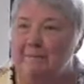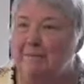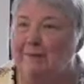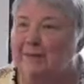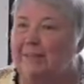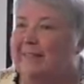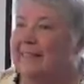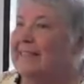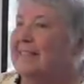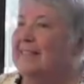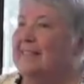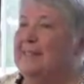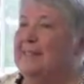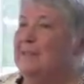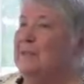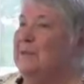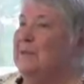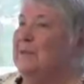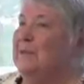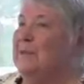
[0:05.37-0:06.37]
important.
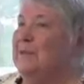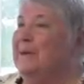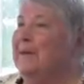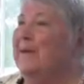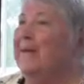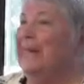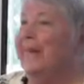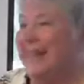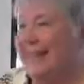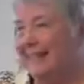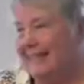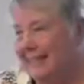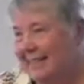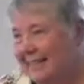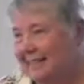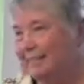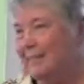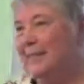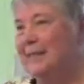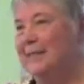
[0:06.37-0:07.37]
So again,
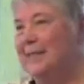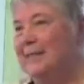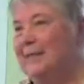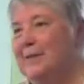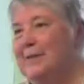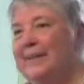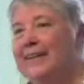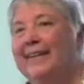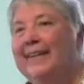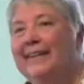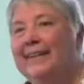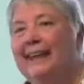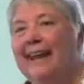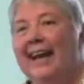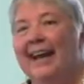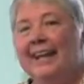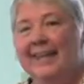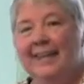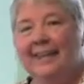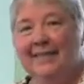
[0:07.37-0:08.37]
please don't hear
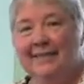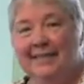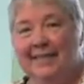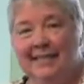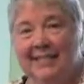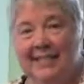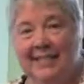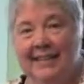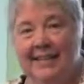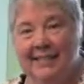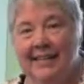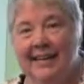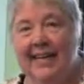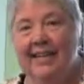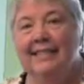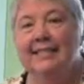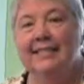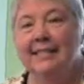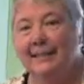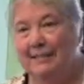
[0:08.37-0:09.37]
any of this as
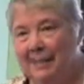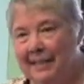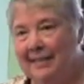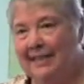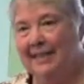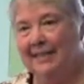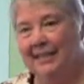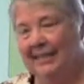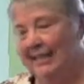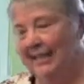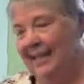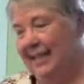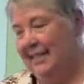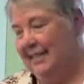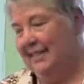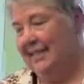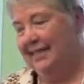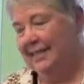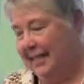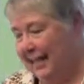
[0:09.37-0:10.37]
dismissing
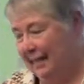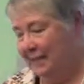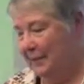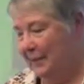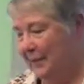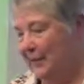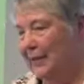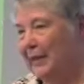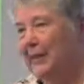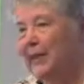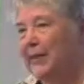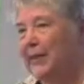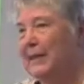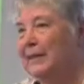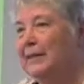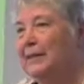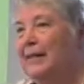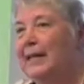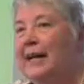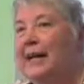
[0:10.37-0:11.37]
science. It's absolutely
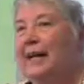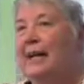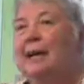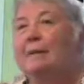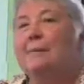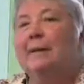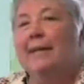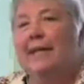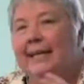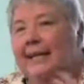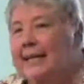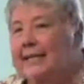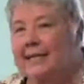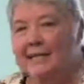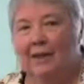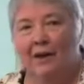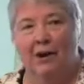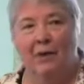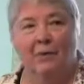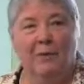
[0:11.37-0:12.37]
critical. But it is
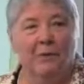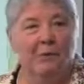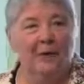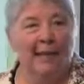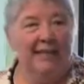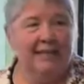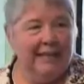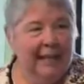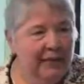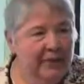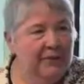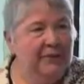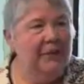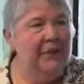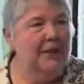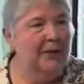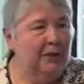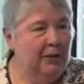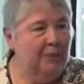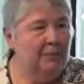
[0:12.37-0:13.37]
not what makes
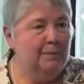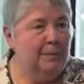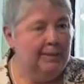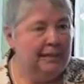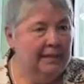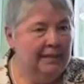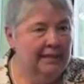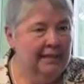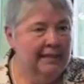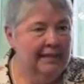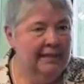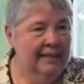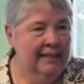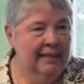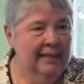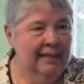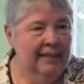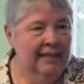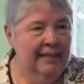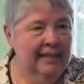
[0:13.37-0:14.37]
healthcare human.
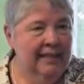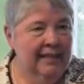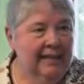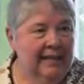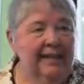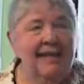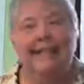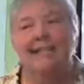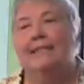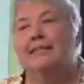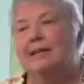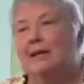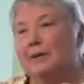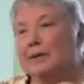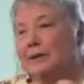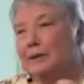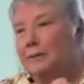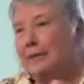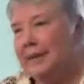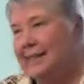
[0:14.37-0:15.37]
Mm-hmm. It is not
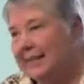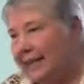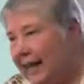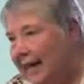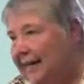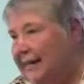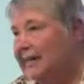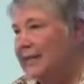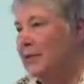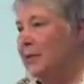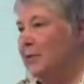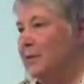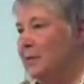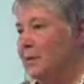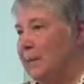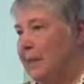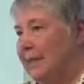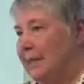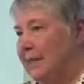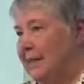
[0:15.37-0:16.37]
what makes us
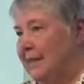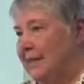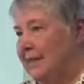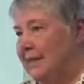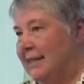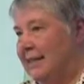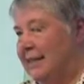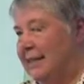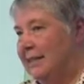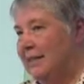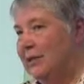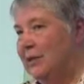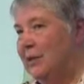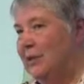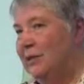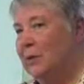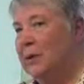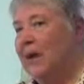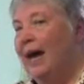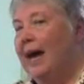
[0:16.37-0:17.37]
human.
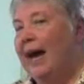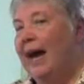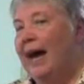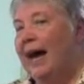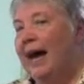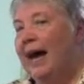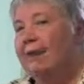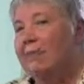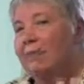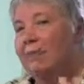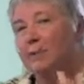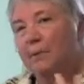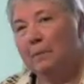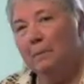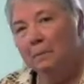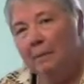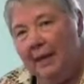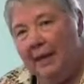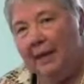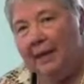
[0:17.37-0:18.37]
So for
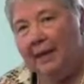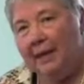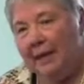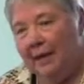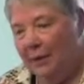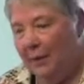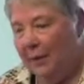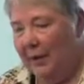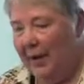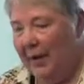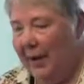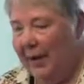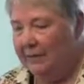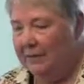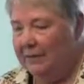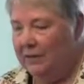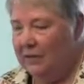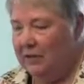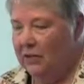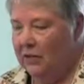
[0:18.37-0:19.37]
me, we
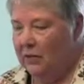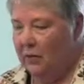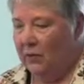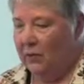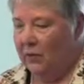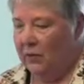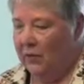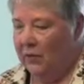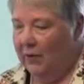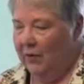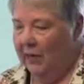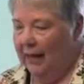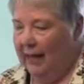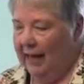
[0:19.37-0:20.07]
have to know